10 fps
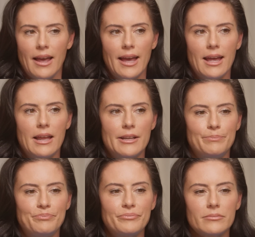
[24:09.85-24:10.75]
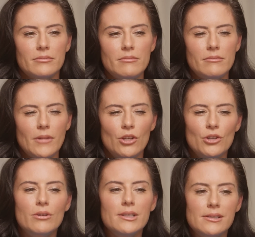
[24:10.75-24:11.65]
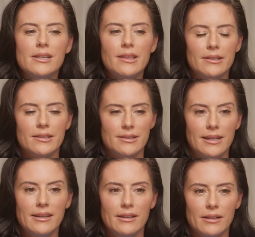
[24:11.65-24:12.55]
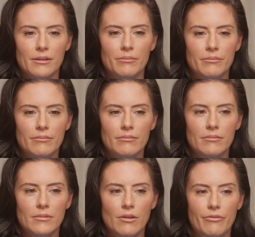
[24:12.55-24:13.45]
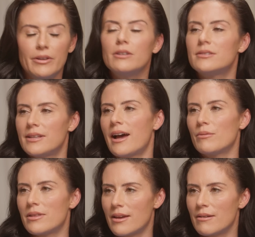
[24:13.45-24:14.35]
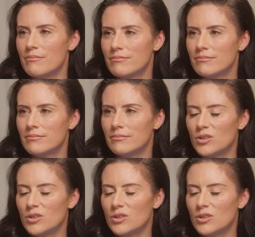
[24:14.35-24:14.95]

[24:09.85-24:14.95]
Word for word: And you can see that the team feels that with him. Mm -hmm.